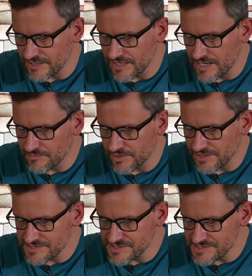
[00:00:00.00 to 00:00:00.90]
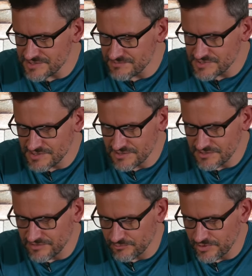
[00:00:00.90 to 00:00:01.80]
operating systems
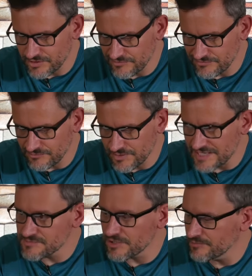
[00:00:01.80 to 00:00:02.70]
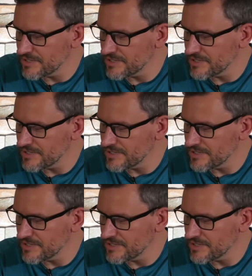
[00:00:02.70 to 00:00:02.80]
that run off of the Raspberry